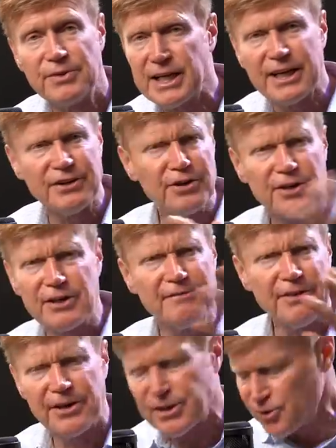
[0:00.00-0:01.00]
And again, they're going to
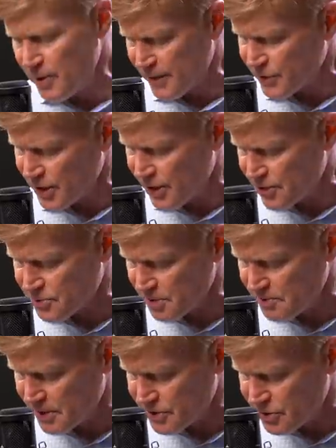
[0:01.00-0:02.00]
vary throughout the
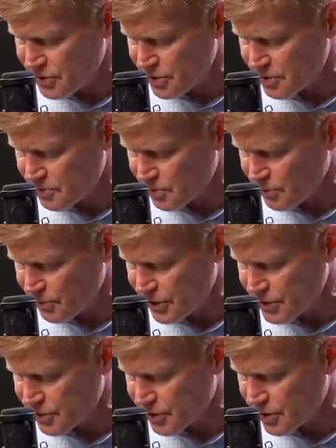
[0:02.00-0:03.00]
country, but as a general rule,
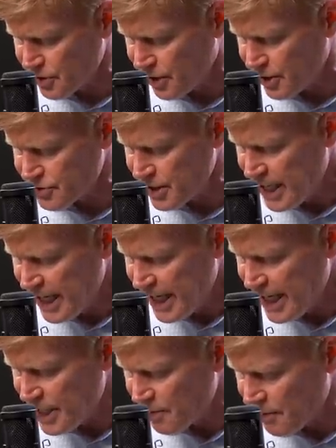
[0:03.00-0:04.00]
these are going to cost
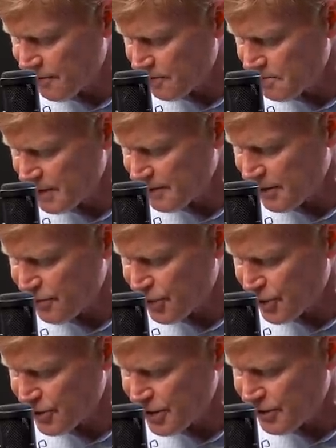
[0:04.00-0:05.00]
anywhere from about
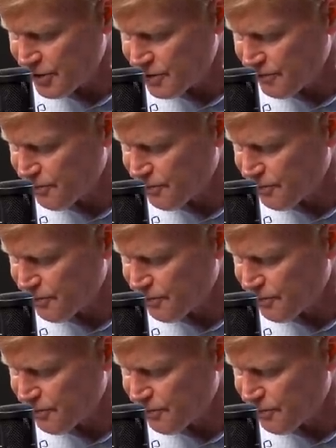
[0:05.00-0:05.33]
$30 to